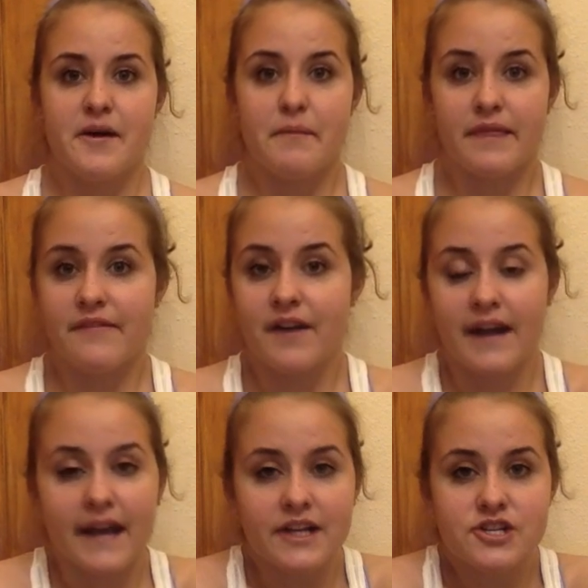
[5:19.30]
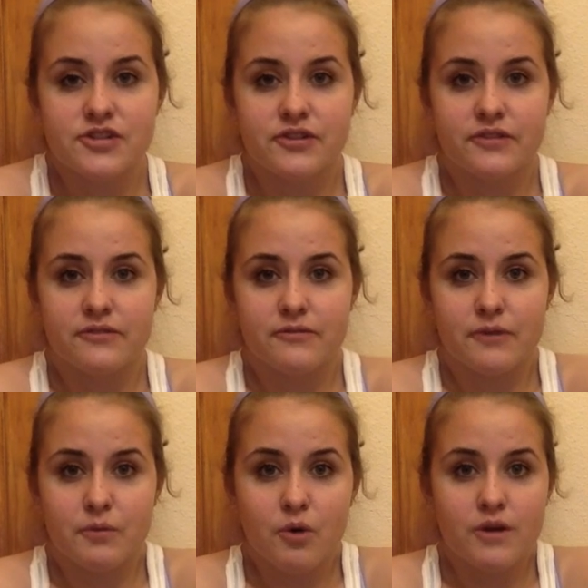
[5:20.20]
but the financial
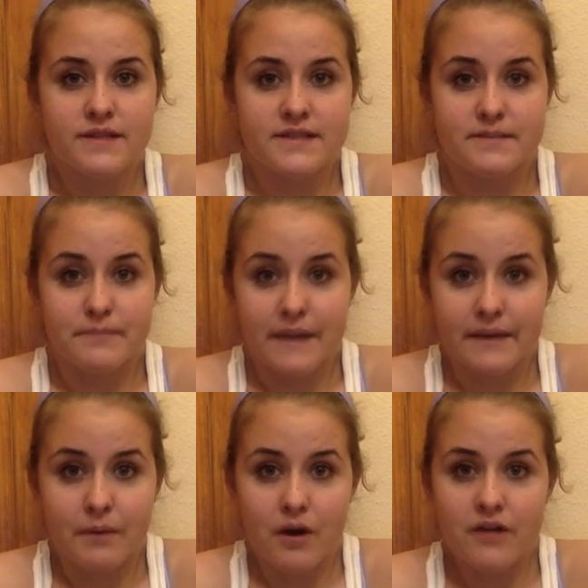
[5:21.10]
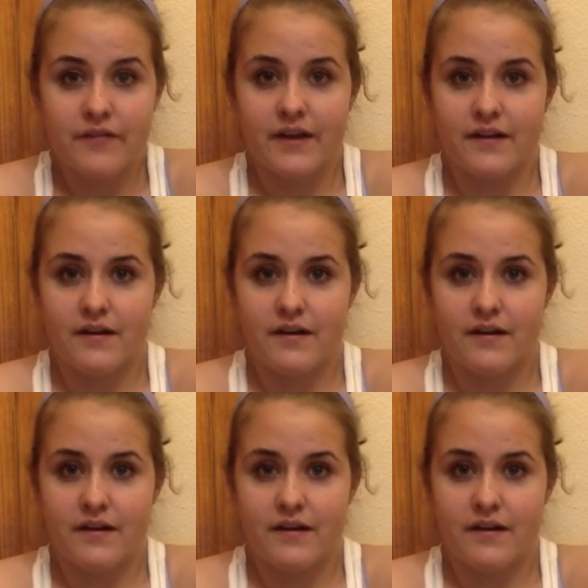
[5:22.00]
rewards is a big part of it.